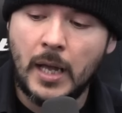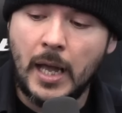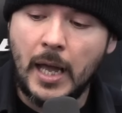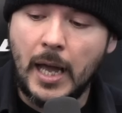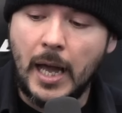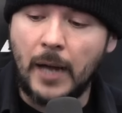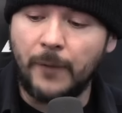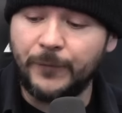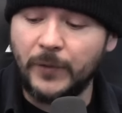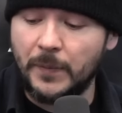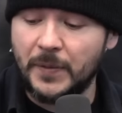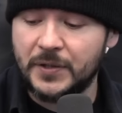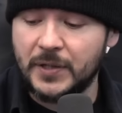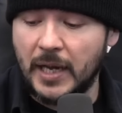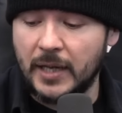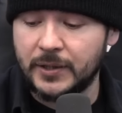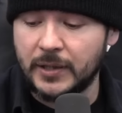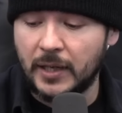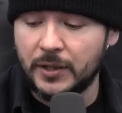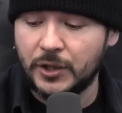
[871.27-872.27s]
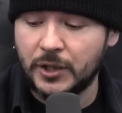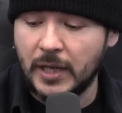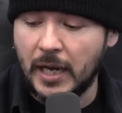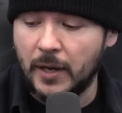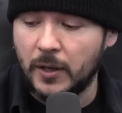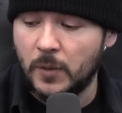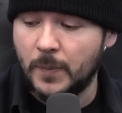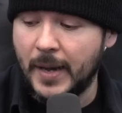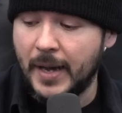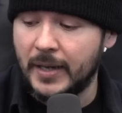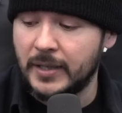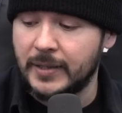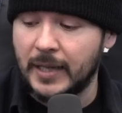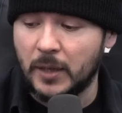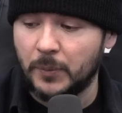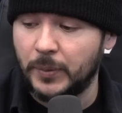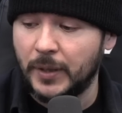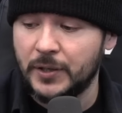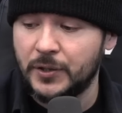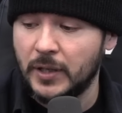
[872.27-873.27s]
I'm from the south side of Chicago, man. It's not a
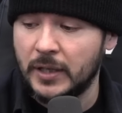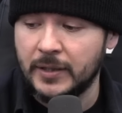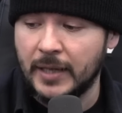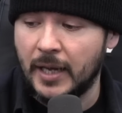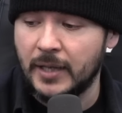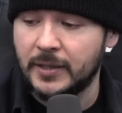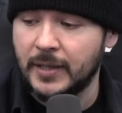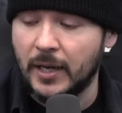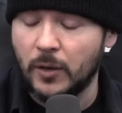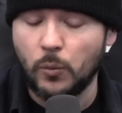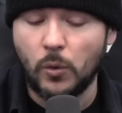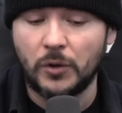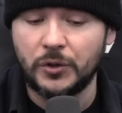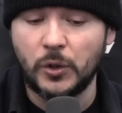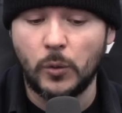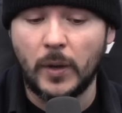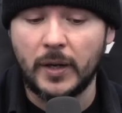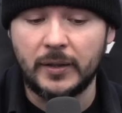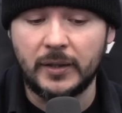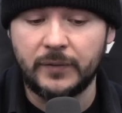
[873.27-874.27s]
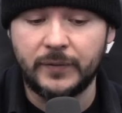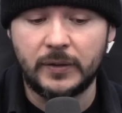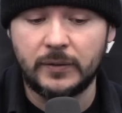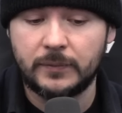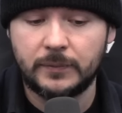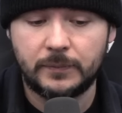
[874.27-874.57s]
place, it's not, it's not a world you want to live in.